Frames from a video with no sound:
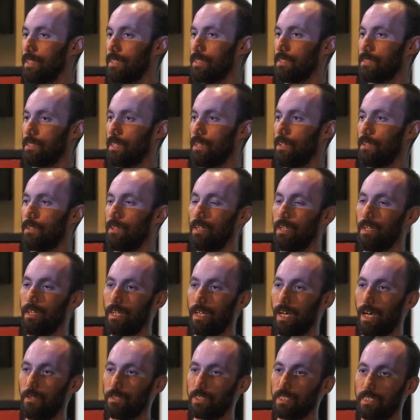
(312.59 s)
So
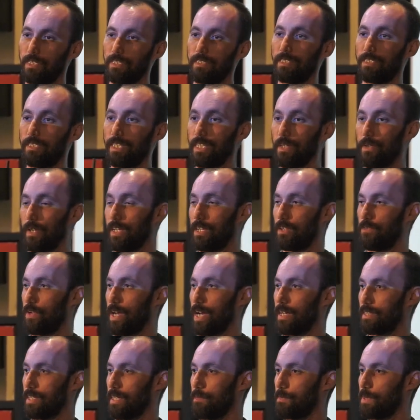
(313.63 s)
I was just insinuating the
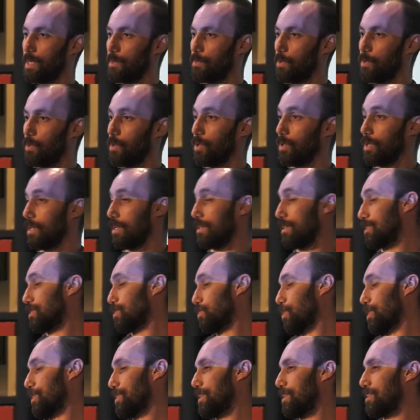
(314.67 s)
fact that it's
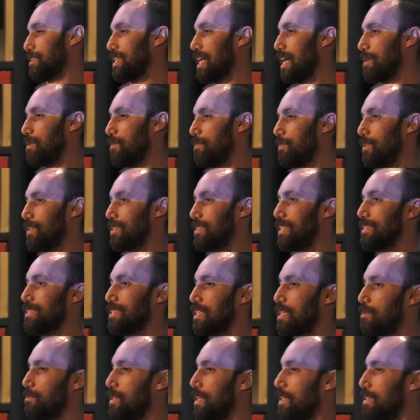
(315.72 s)
worth their time to win
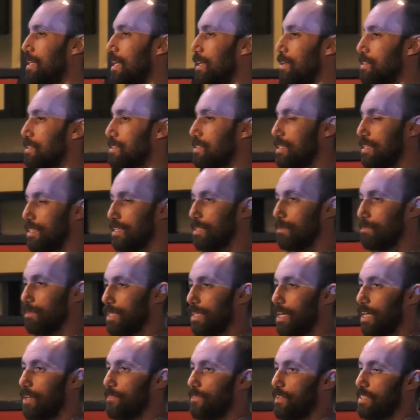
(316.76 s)
$600 million, but
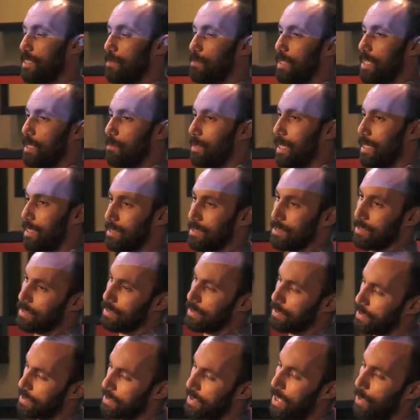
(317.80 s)
$150 million
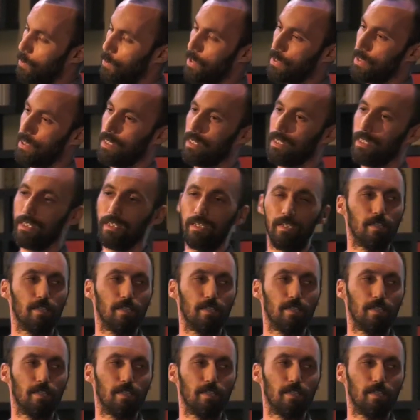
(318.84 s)
is just not worth it.